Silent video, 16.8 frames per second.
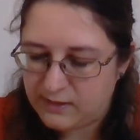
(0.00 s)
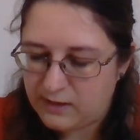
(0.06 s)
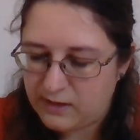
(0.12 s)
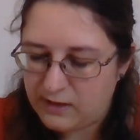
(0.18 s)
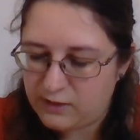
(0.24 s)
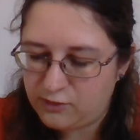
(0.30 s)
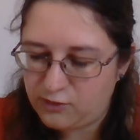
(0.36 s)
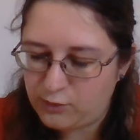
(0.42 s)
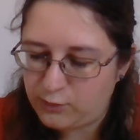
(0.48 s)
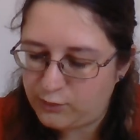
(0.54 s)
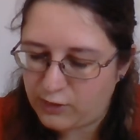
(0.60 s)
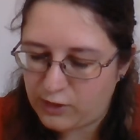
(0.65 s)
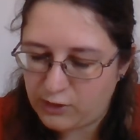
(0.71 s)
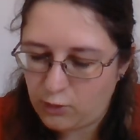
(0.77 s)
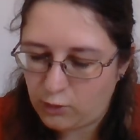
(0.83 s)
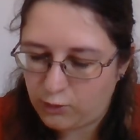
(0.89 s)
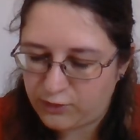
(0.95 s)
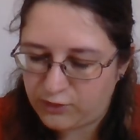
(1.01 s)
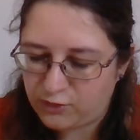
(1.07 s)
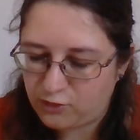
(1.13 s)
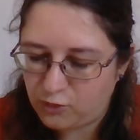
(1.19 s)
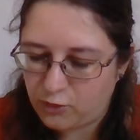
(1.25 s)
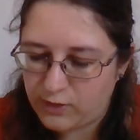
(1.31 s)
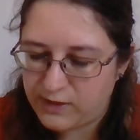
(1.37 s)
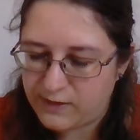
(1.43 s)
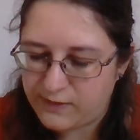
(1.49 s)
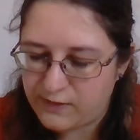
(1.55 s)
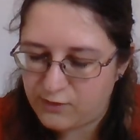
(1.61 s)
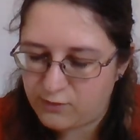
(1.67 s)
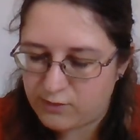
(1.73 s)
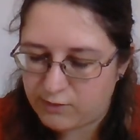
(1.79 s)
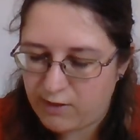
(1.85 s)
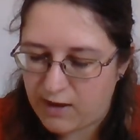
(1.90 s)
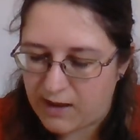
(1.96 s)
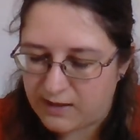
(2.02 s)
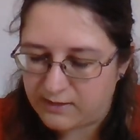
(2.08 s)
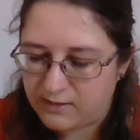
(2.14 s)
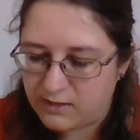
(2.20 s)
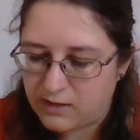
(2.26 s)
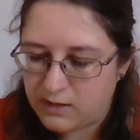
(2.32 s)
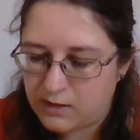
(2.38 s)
induced her not to join in this regret.